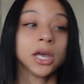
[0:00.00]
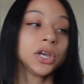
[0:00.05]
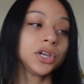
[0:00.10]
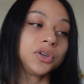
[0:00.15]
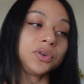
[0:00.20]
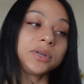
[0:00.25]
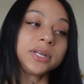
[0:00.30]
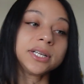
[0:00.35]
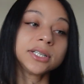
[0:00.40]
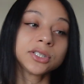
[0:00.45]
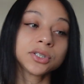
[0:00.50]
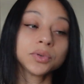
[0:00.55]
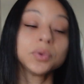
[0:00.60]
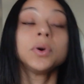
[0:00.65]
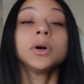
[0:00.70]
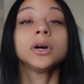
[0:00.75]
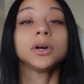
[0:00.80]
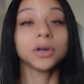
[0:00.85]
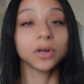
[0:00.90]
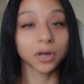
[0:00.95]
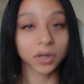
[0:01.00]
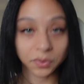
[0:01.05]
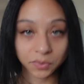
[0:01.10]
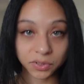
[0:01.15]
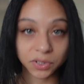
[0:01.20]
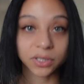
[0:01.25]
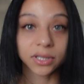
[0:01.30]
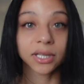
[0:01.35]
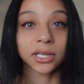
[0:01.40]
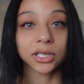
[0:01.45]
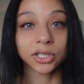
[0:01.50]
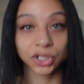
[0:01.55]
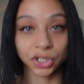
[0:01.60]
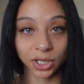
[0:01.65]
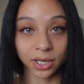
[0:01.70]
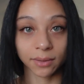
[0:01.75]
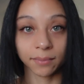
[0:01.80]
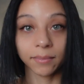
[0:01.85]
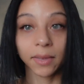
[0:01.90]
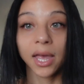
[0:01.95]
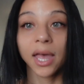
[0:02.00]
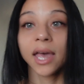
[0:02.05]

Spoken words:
you need to go to the gym.